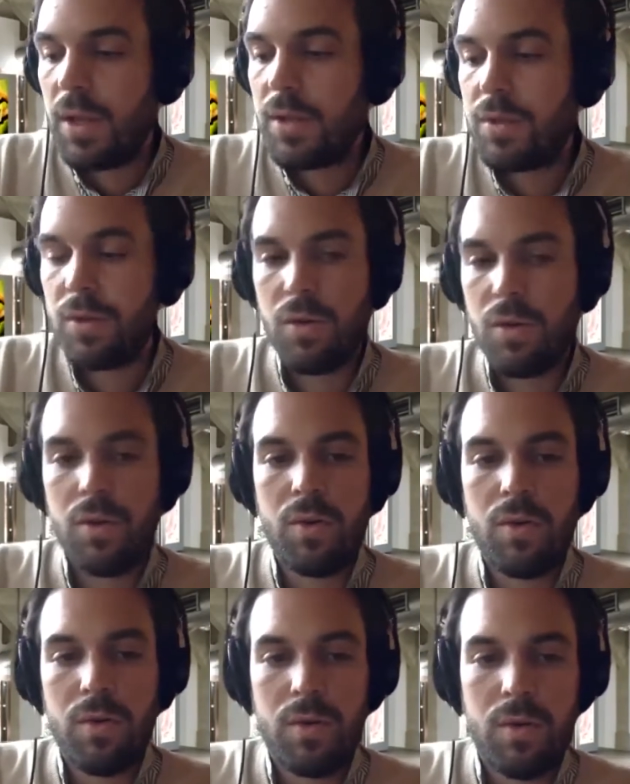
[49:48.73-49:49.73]

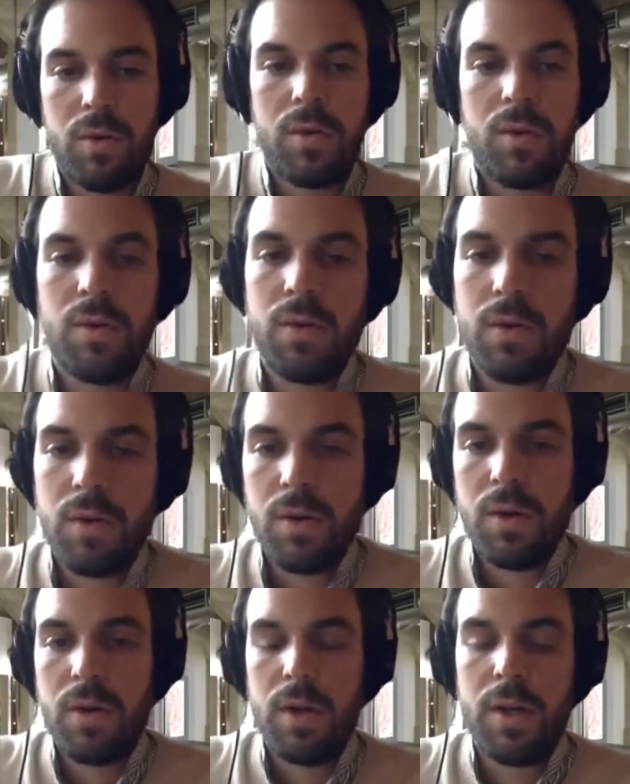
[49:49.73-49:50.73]
So,
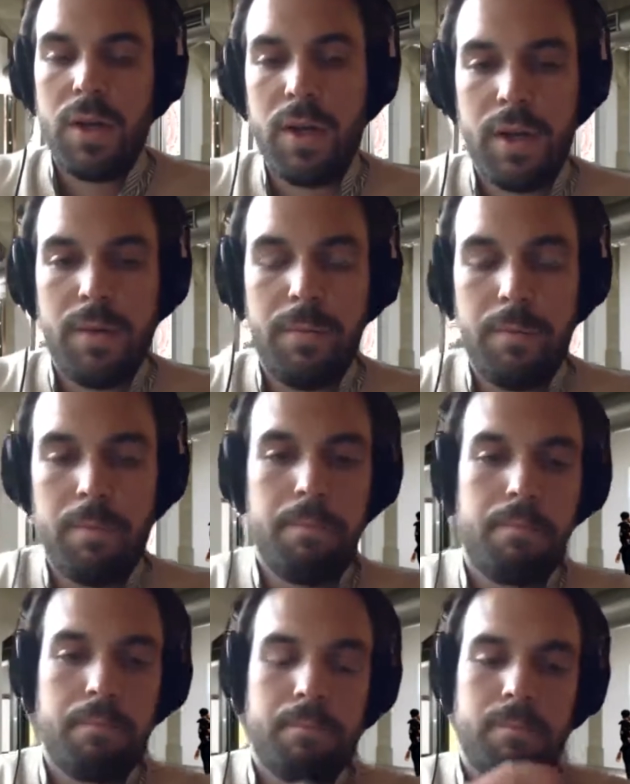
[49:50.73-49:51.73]

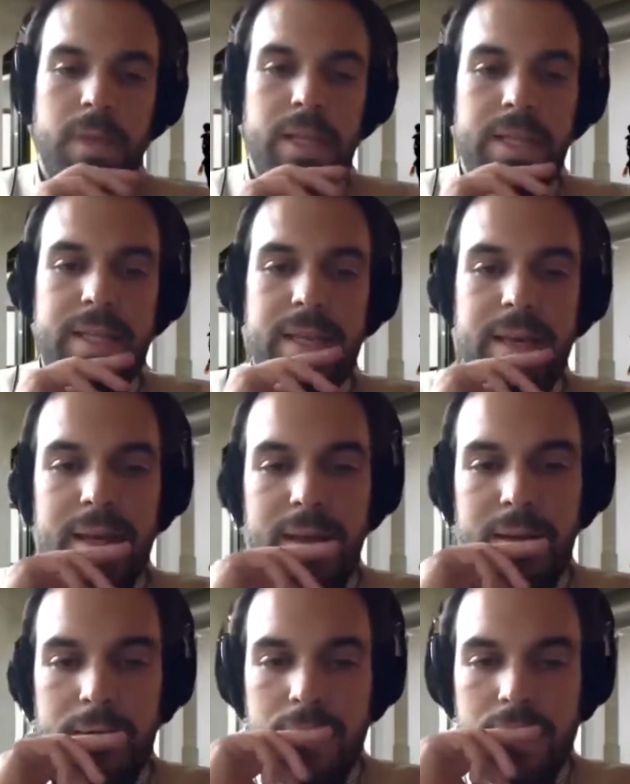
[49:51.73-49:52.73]

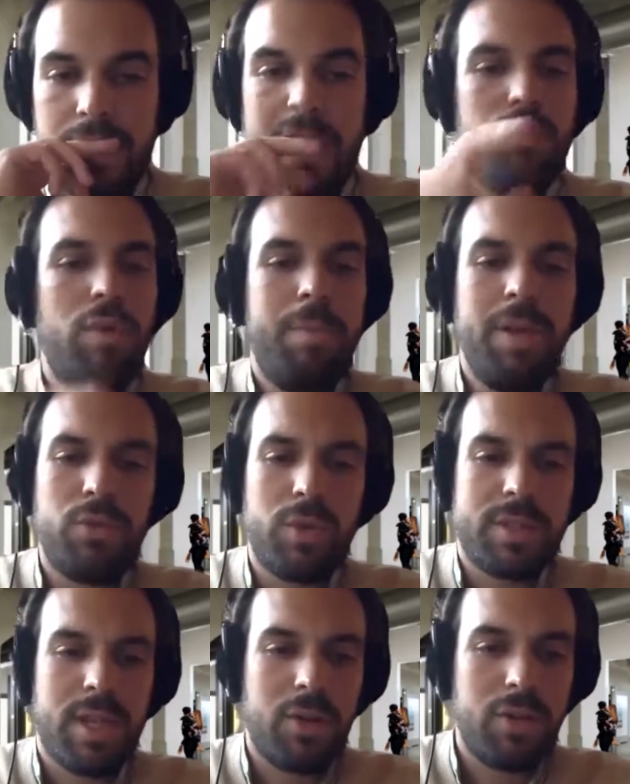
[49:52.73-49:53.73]
can you repeat
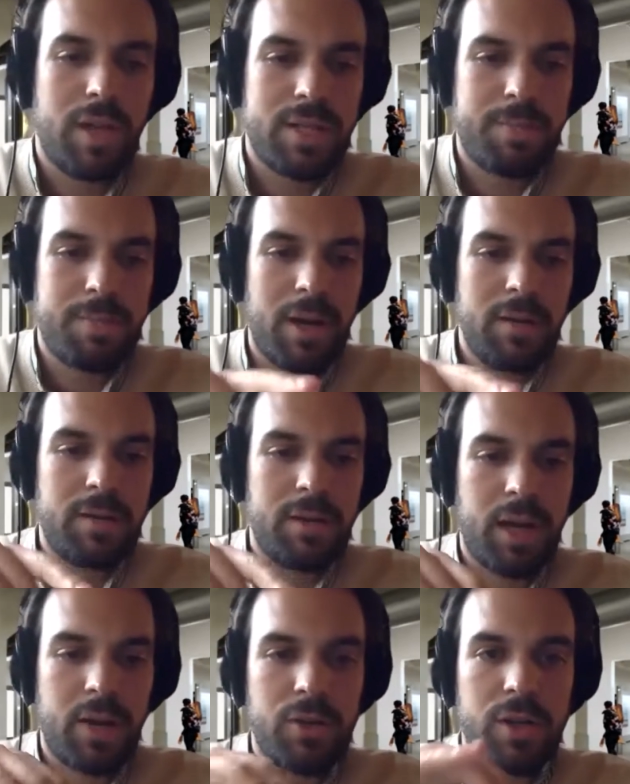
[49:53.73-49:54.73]
1 second the last part?
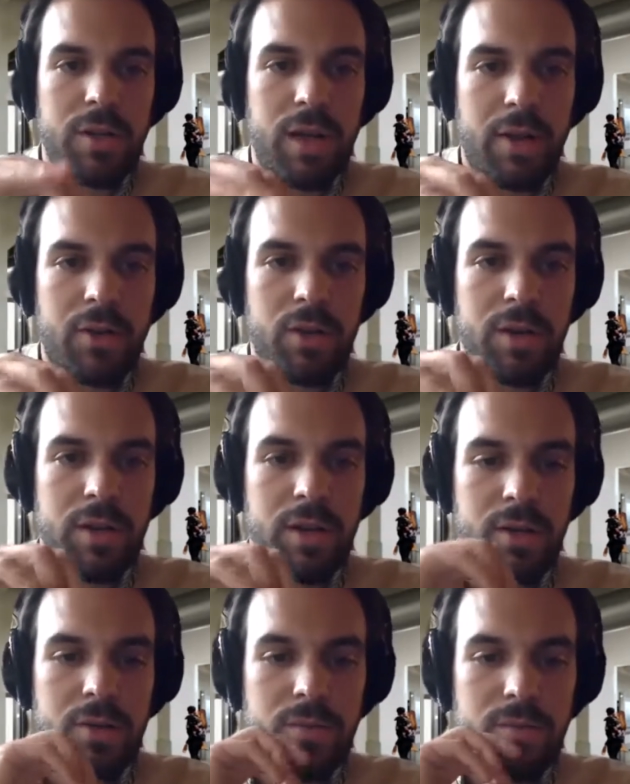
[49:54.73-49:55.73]
I couldn't
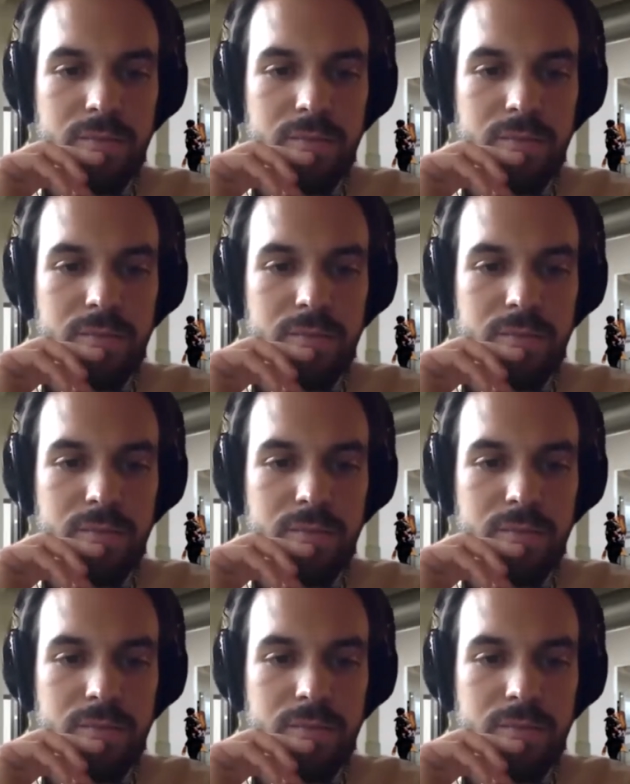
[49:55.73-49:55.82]
hear you.